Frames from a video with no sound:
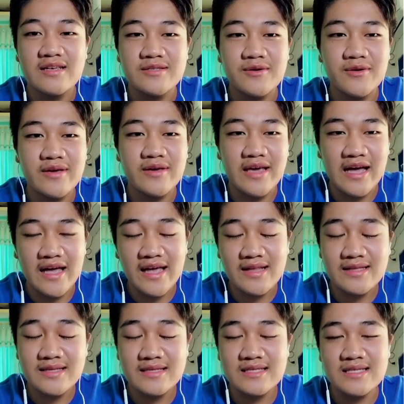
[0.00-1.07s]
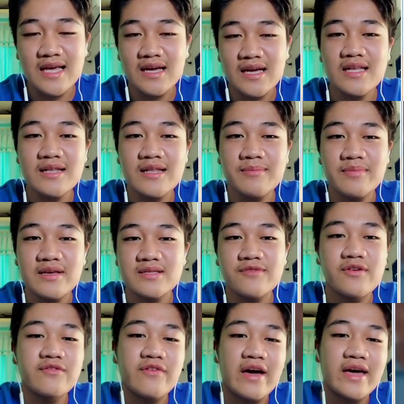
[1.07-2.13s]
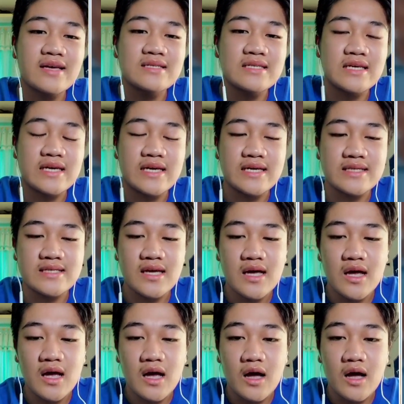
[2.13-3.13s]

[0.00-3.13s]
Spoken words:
So yeah, and the second piece of advice is